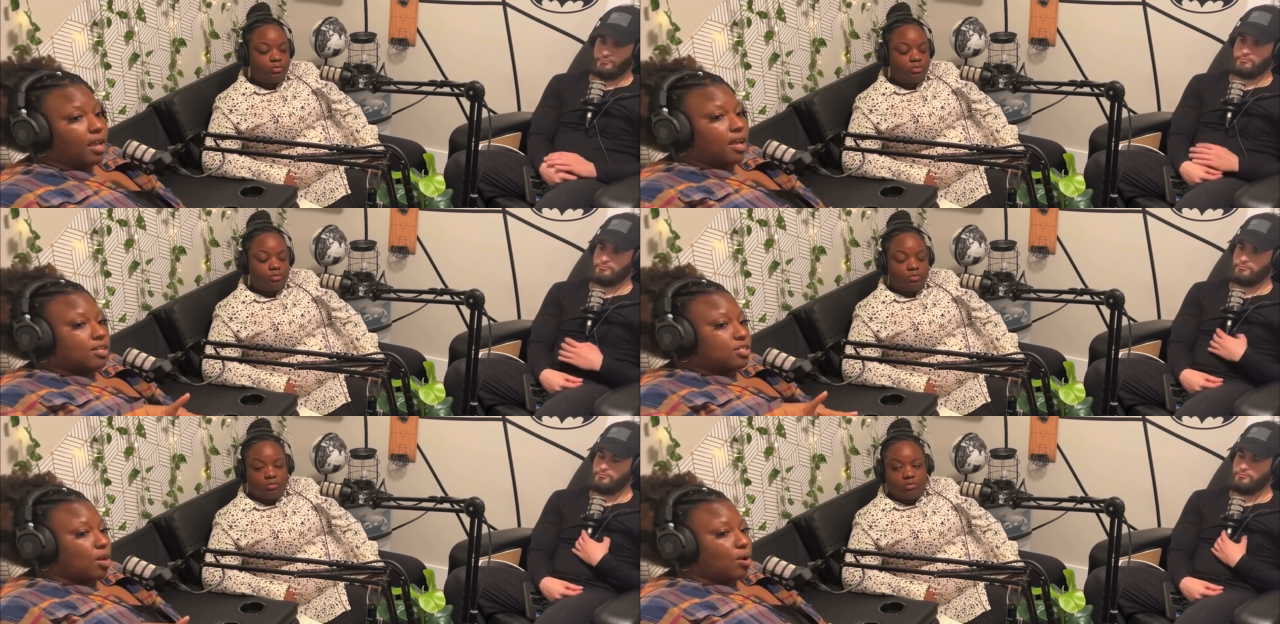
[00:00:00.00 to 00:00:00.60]

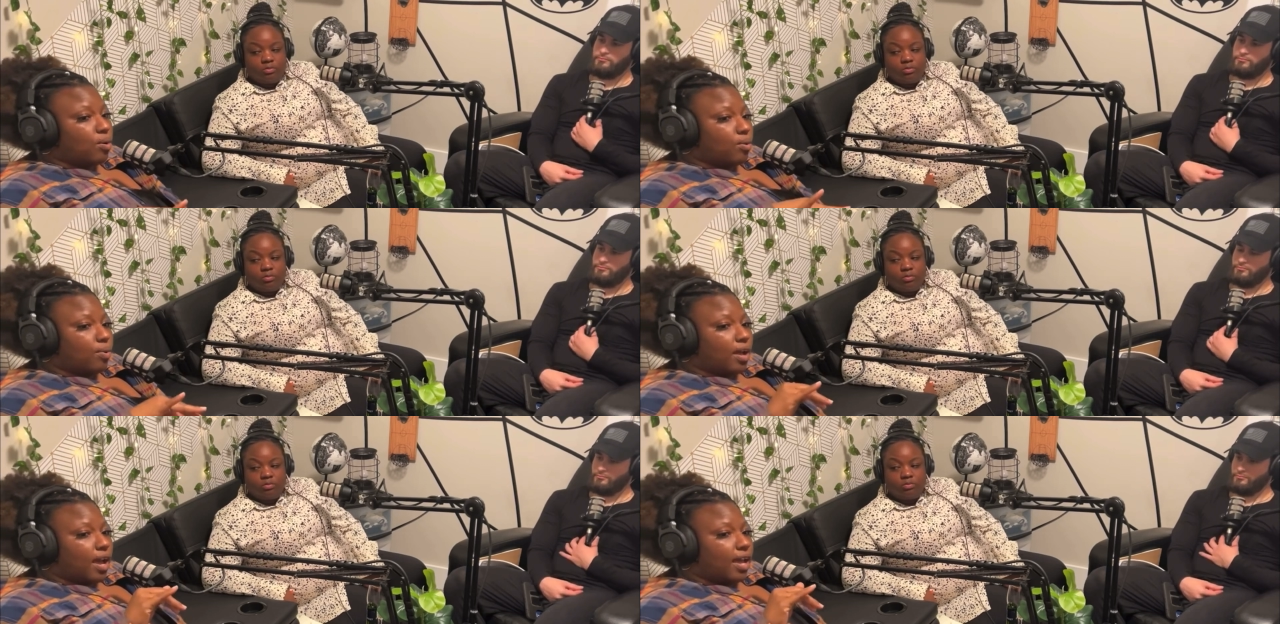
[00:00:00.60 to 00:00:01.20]
Speaker 1: So
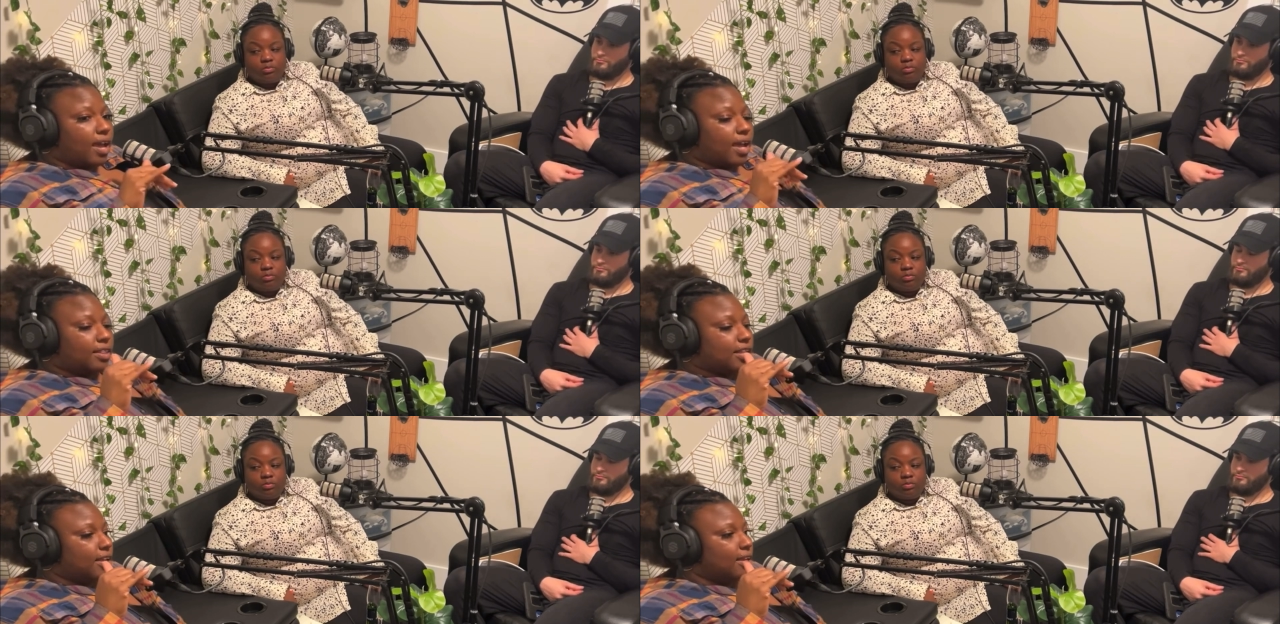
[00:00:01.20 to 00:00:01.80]
I I
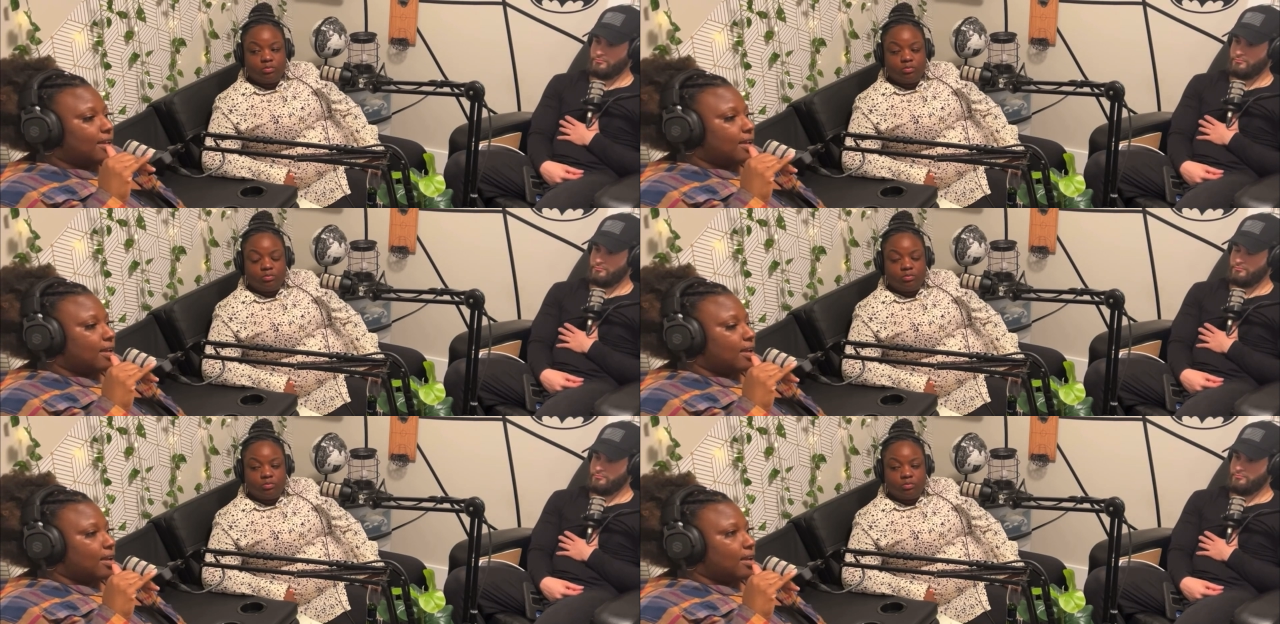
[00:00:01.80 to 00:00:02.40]
think
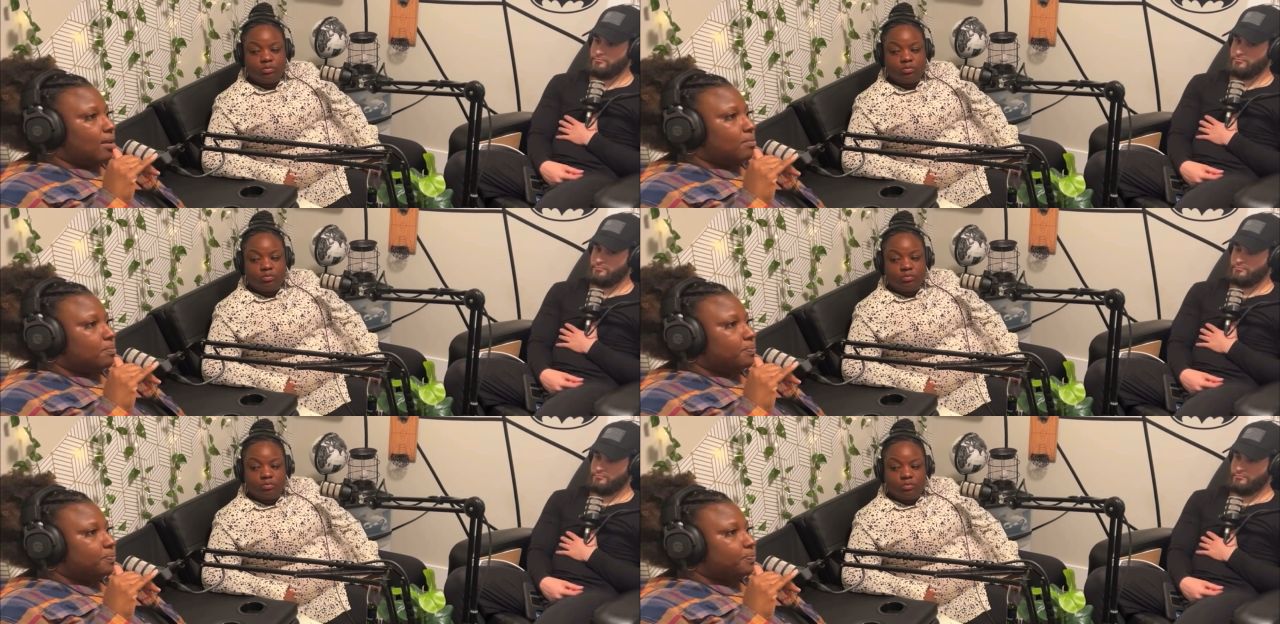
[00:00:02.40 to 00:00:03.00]
um
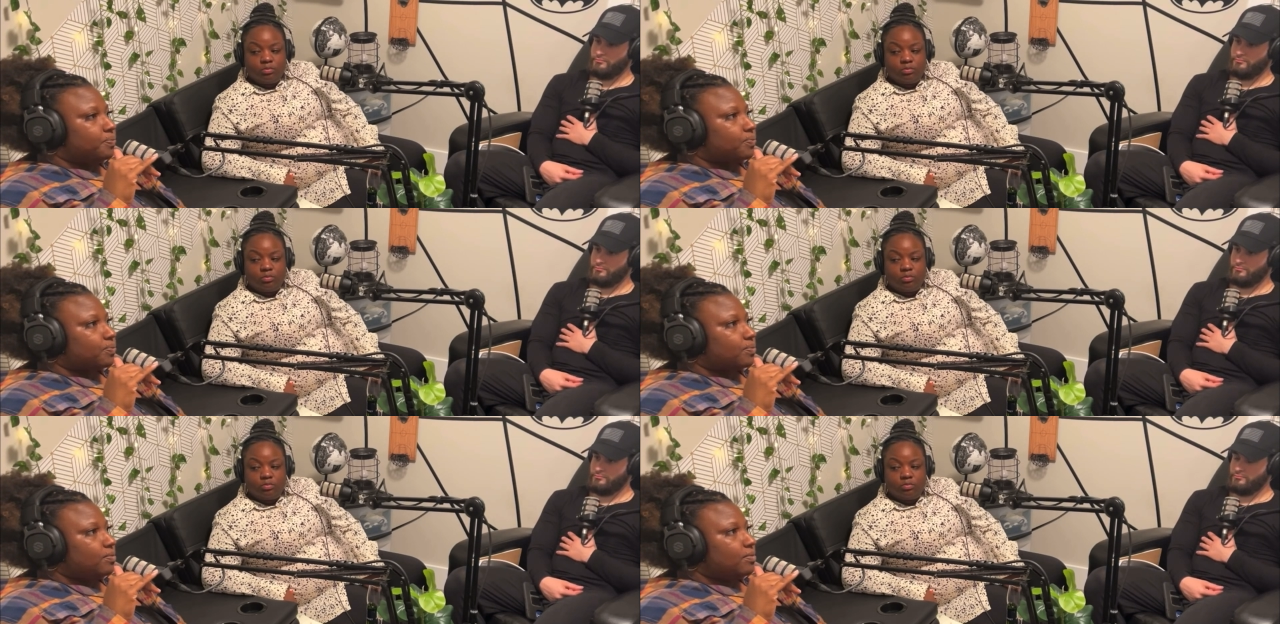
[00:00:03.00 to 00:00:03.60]

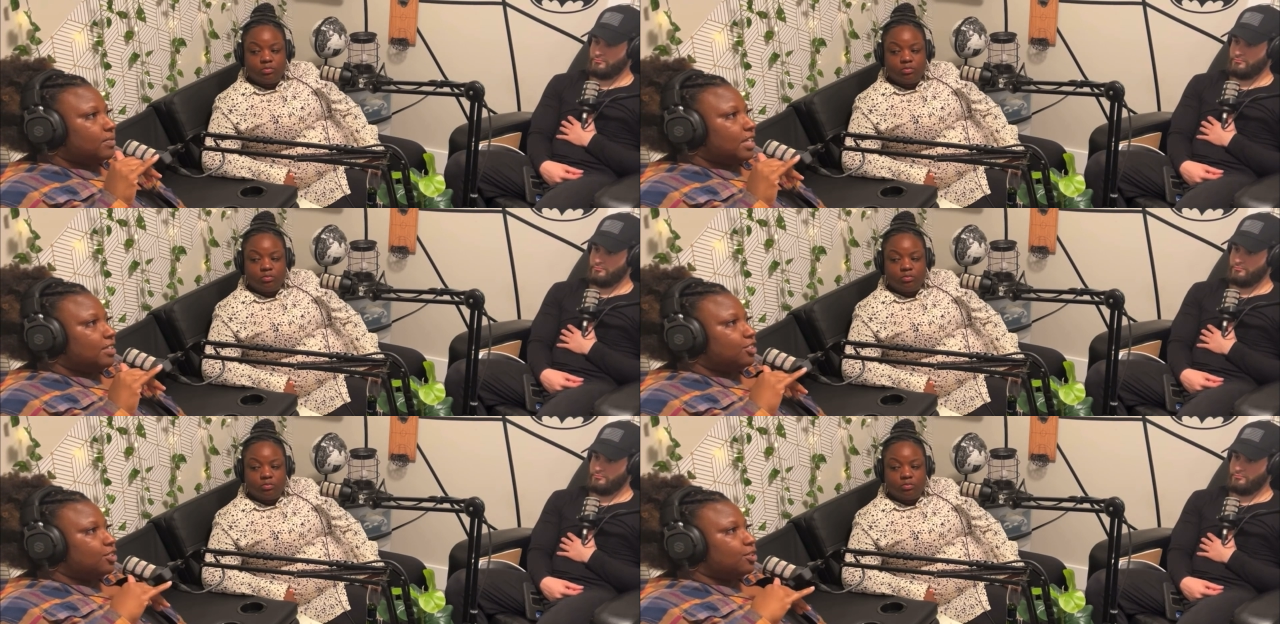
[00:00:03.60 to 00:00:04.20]

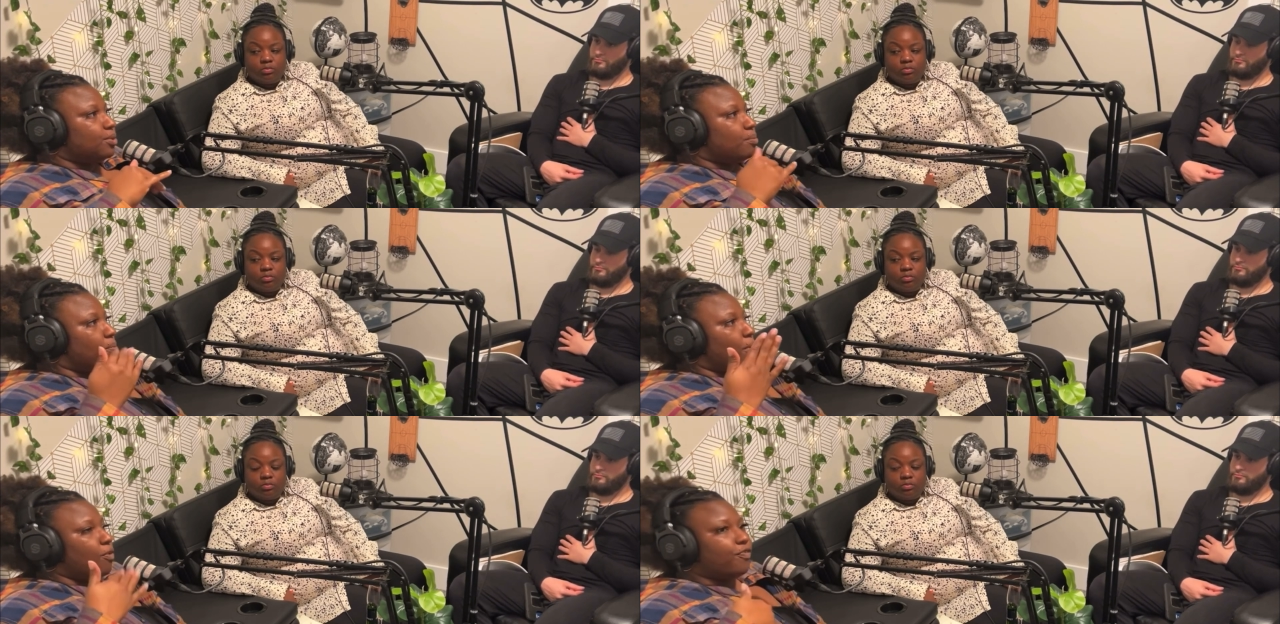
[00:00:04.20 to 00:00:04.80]
until
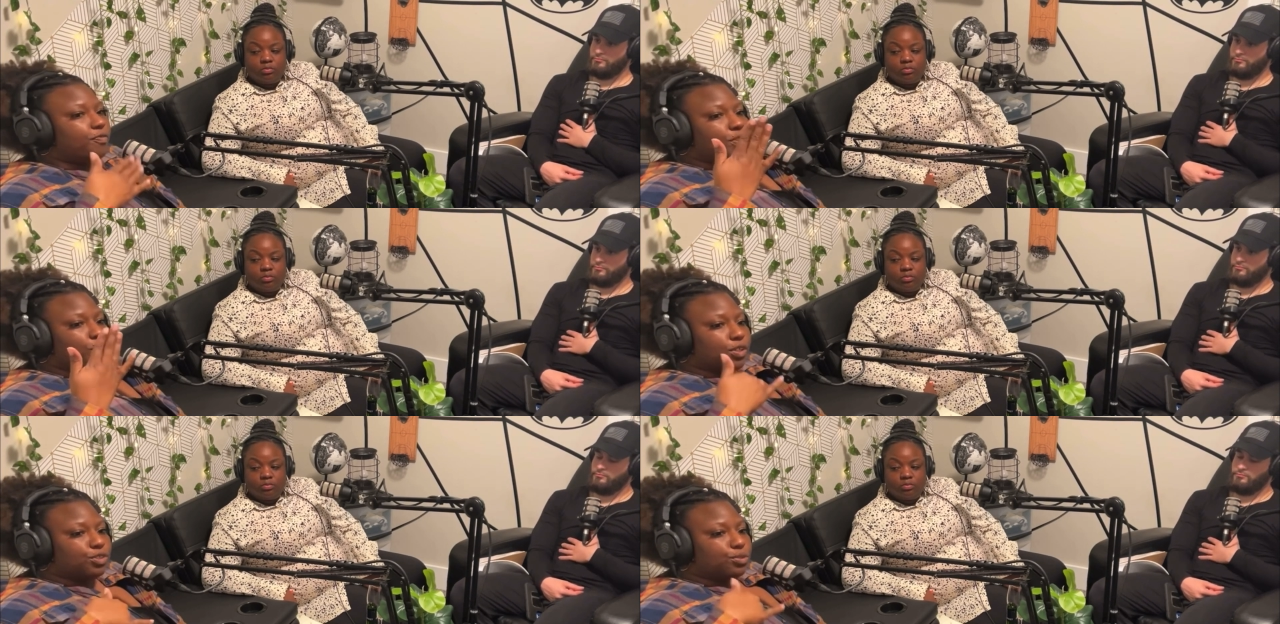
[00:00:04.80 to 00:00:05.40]
both of you are
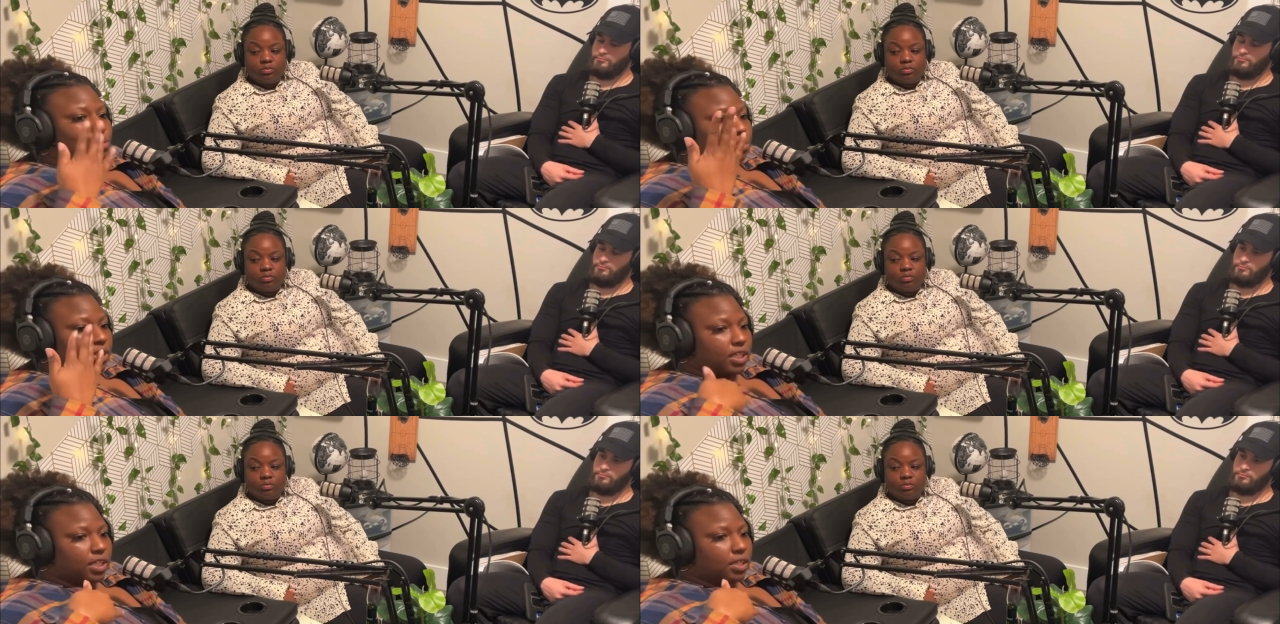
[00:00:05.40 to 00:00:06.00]

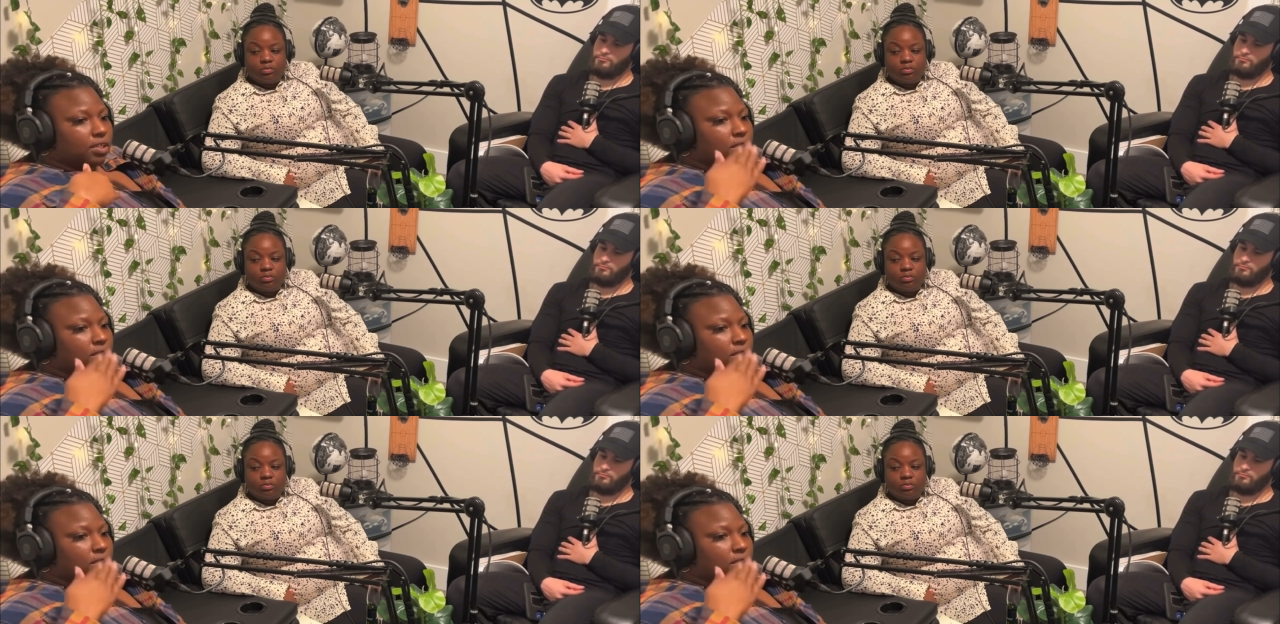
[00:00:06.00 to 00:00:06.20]
truly